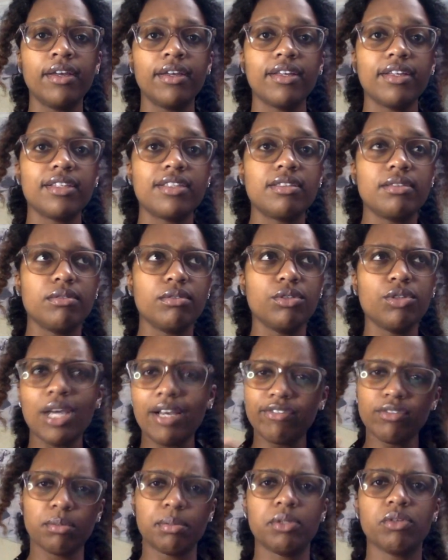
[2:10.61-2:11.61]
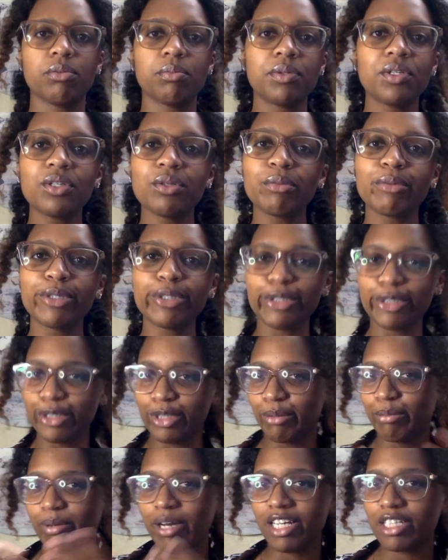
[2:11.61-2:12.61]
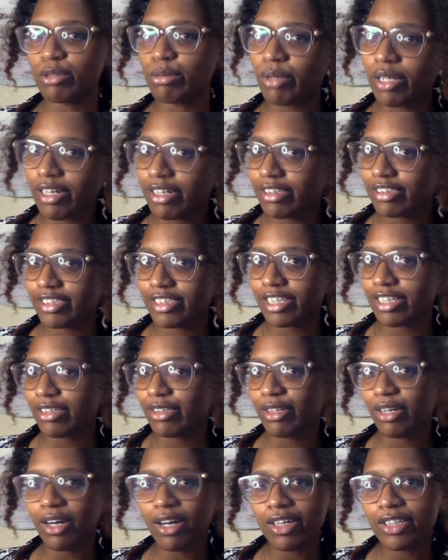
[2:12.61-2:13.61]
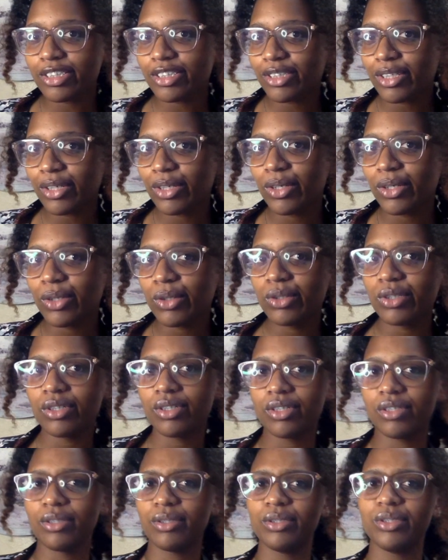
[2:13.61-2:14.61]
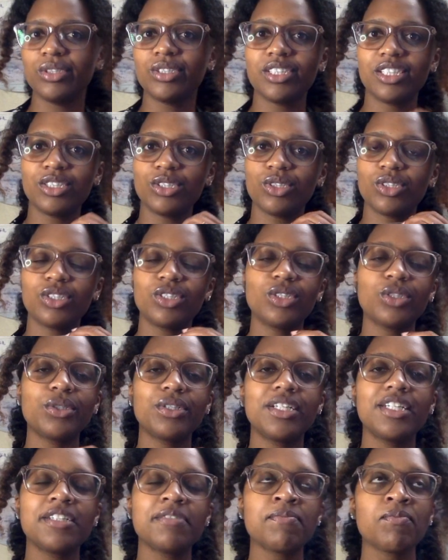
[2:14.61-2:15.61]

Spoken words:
You have to be reputable. You're a Poshmark seller also. You know, you said you could do it.